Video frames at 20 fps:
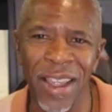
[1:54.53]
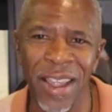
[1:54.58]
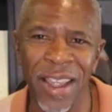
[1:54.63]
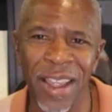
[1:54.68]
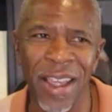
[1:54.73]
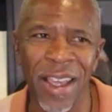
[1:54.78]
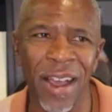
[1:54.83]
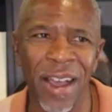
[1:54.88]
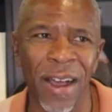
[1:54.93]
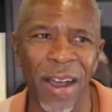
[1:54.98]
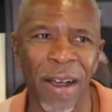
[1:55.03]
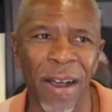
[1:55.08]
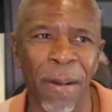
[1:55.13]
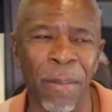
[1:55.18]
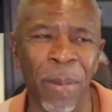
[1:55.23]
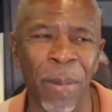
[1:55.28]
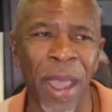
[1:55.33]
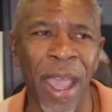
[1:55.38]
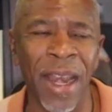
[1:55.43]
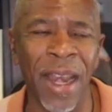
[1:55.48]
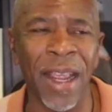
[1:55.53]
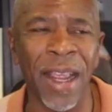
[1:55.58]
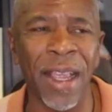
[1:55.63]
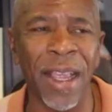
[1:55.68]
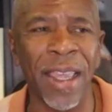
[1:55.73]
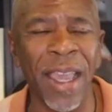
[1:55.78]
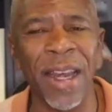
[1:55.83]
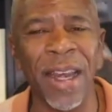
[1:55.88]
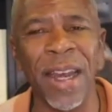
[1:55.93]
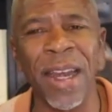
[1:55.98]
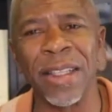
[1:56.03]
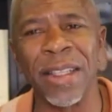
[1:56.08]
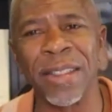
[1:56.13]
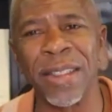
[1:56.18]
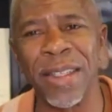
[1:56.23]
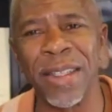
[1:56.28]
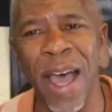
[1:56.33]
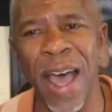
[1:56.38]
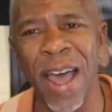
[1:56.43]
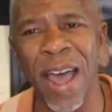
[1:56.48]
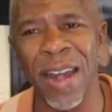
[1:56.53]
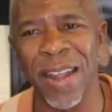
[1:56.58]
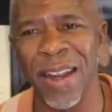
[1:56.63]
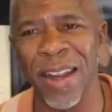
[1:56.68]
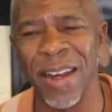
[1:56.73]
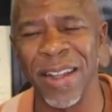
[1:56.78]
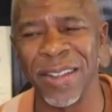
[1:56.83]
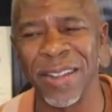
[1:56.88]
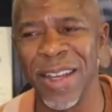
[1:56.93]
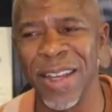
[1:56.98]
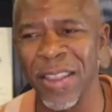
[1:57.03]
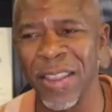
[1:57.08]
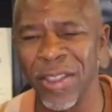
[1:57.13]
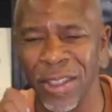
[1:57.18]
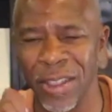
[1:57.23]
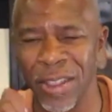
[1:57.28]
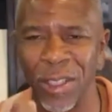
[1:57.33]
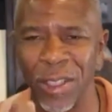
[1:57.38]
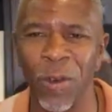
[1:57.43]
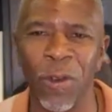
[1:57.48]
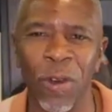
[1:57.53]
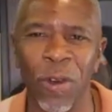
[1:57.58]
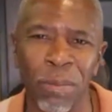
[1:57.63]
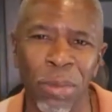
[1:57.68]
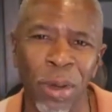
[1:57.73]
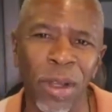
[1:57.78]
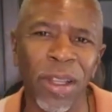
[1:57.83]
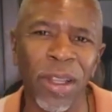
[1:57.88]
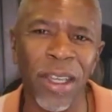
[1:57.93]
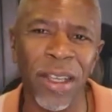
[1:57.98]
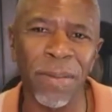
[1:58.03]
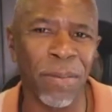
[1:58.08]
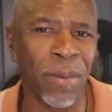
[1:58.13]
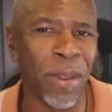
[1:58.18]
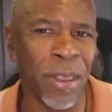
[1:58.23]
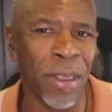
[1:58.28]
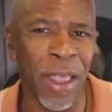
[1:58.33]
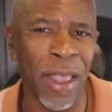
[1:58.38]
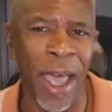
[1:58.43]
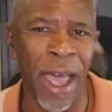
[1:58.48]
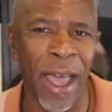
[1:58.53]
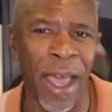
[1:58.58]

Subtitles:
And again, it is not the silver bullet that,